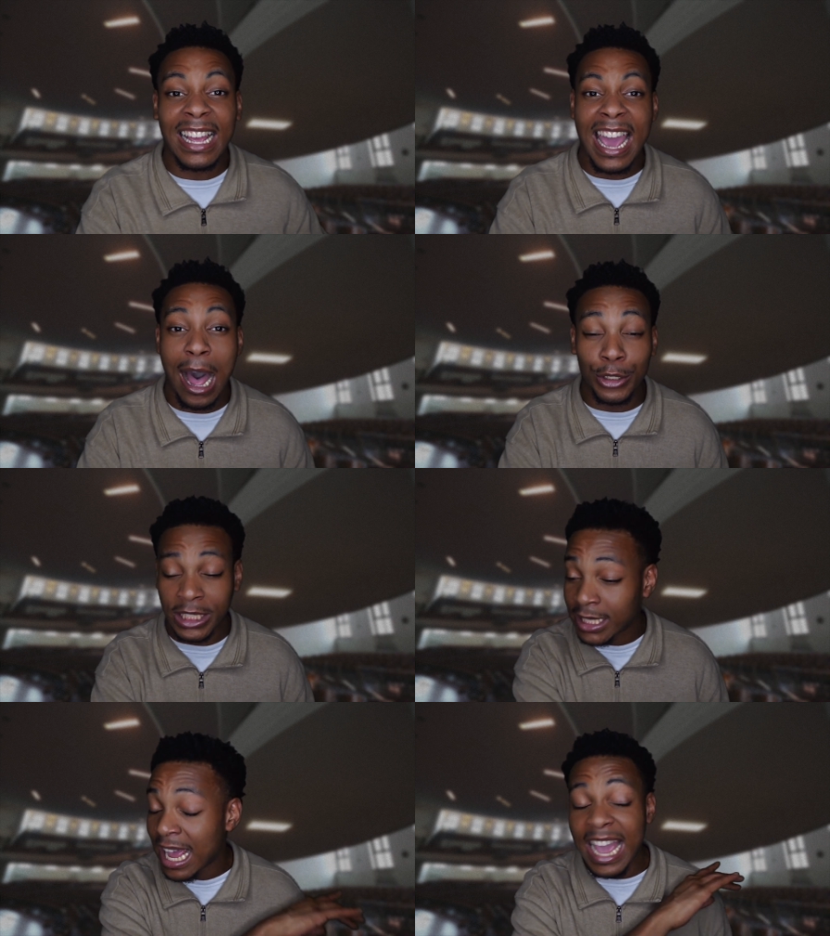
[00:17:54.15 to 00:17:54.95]

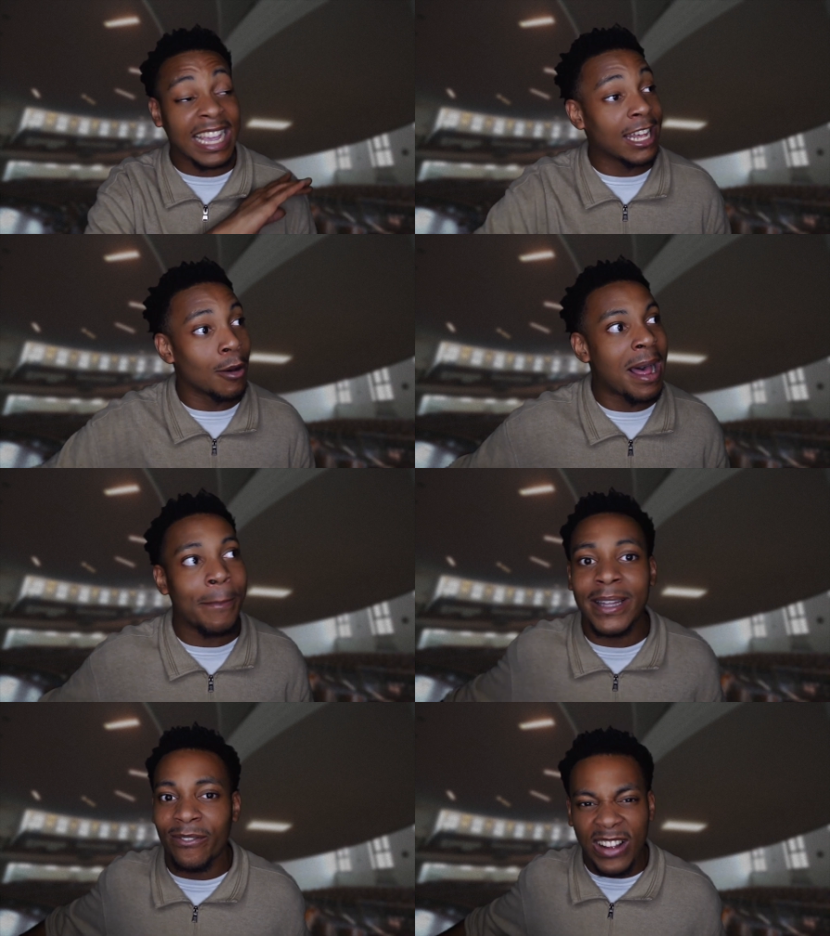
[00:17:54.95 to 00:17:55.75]
couches and get on my
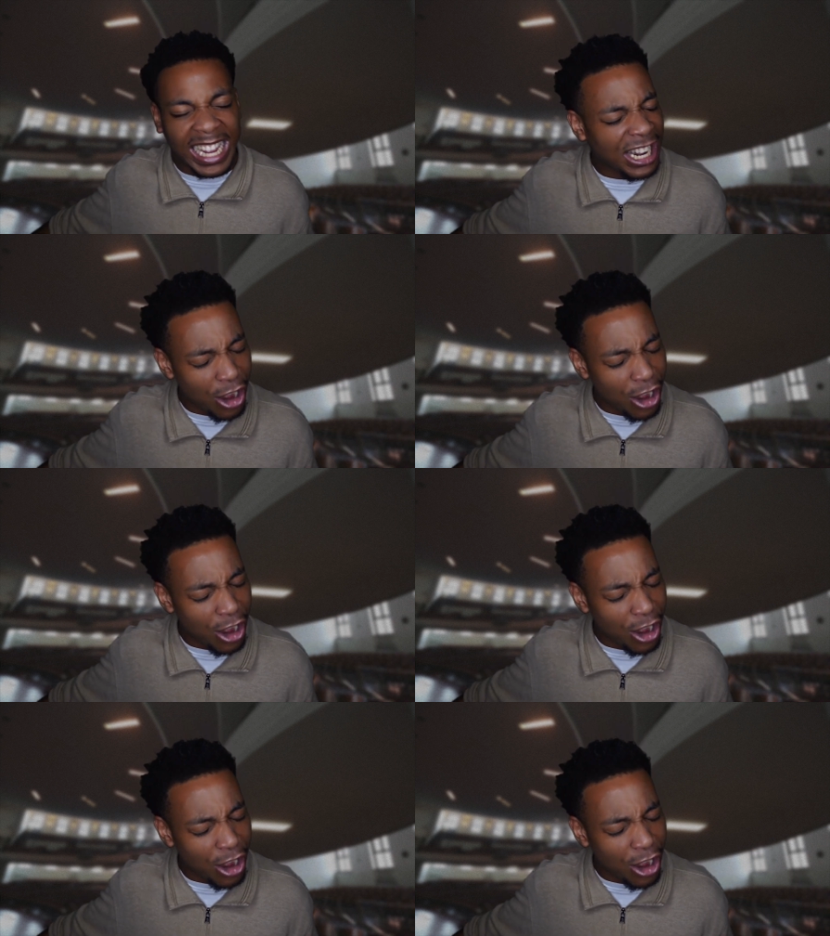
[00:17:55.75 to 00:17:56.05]
motherfucking